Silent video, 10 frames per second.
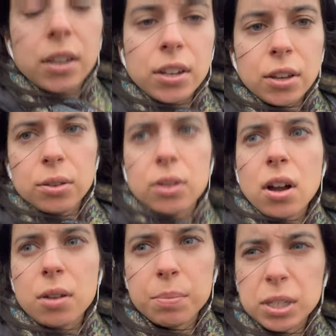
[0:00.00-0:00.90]
you know, you
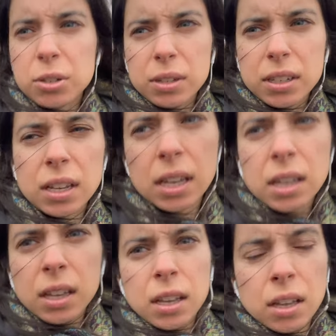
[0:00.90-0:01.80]
can't be doing
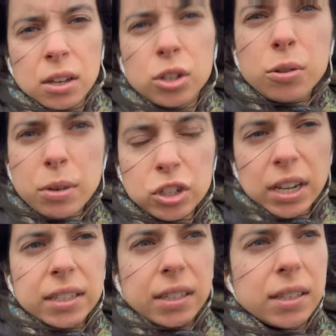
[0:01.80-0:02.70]
too much
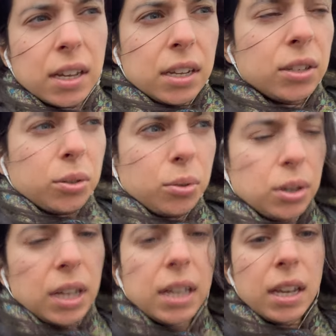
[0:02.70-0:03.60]
exercise,
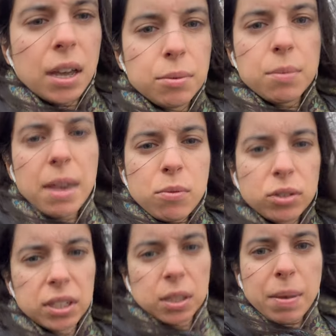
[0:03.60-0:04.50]
or you may
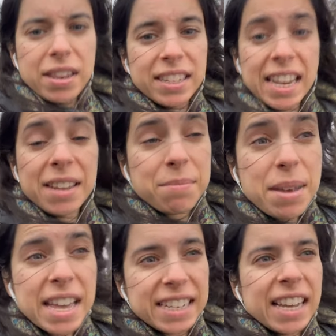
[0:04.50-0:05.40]
want to spend the day in bed.